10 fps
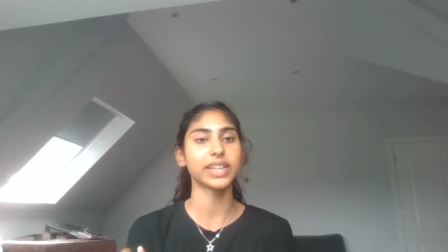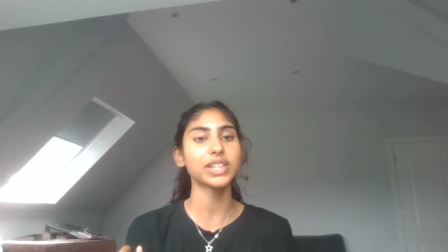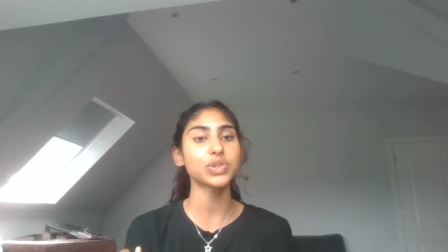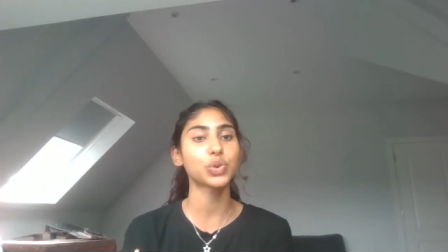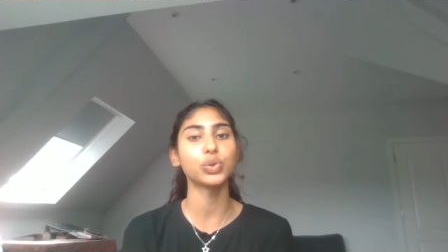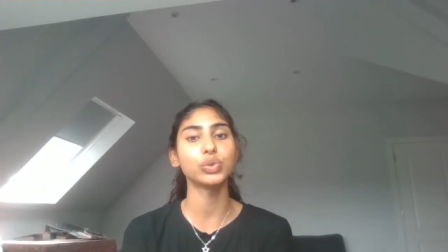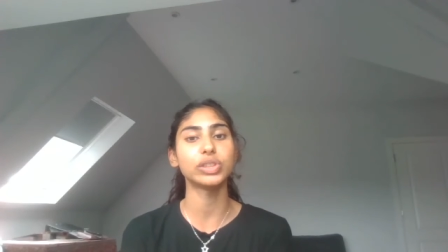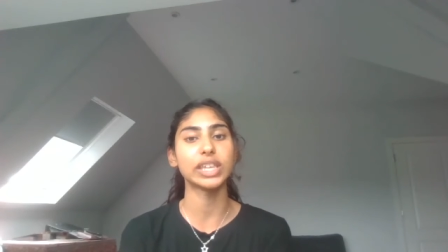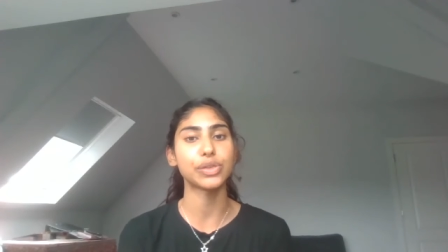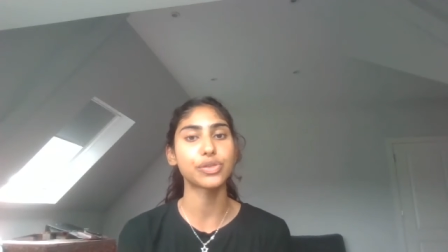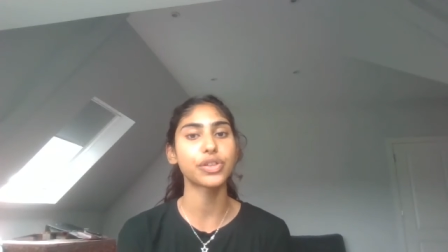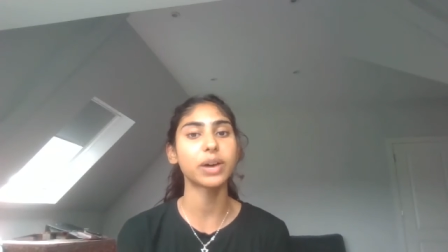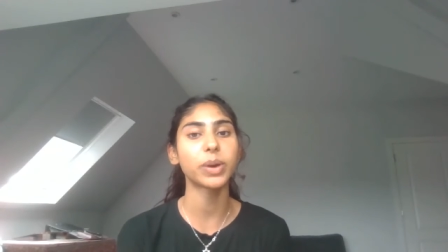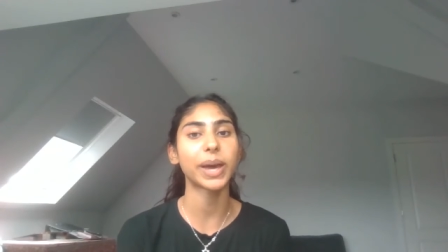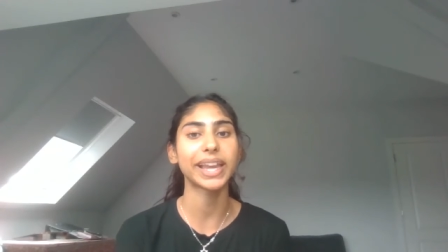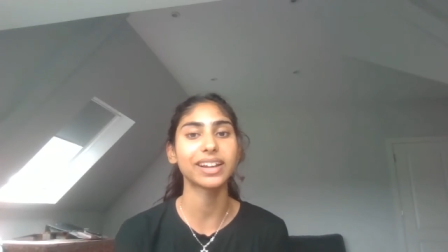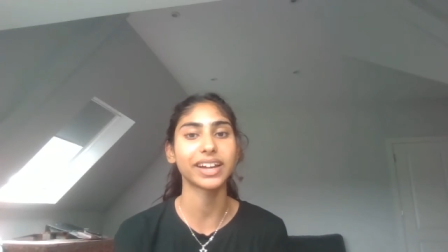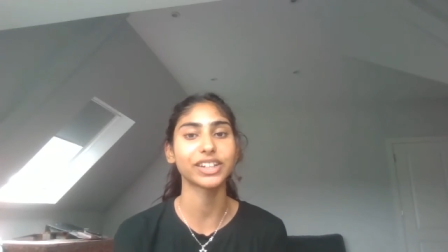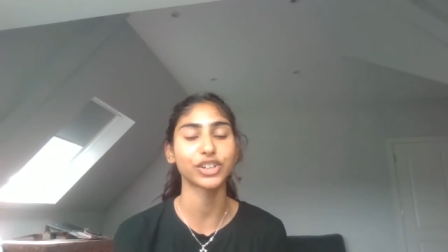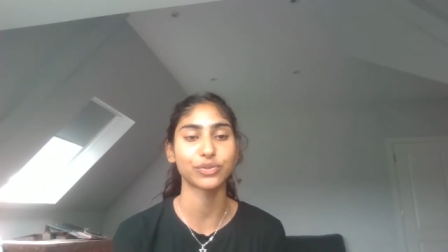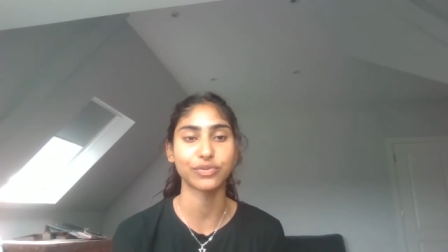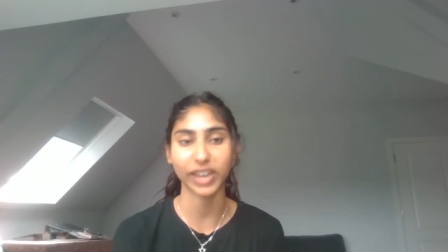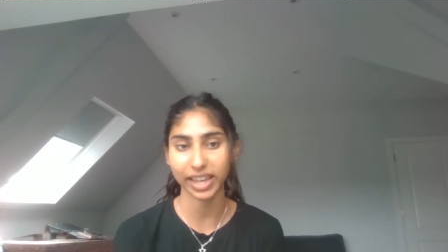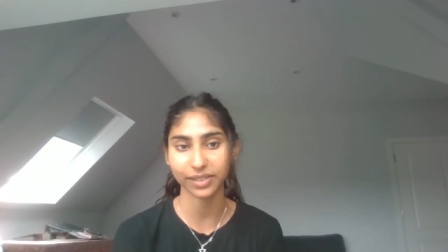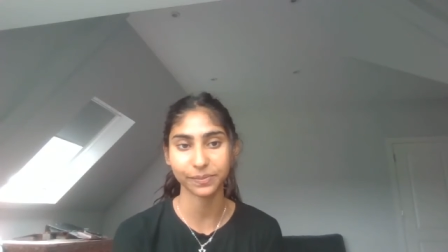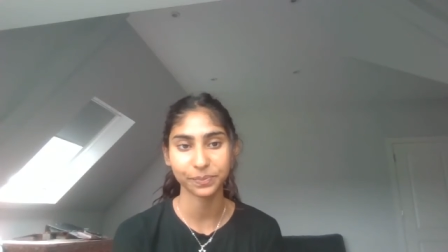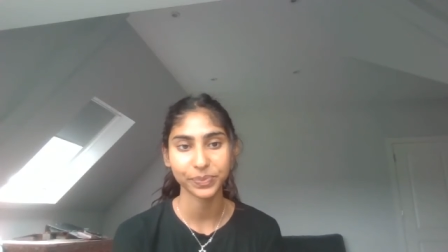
That's called the thermohaline conveyor.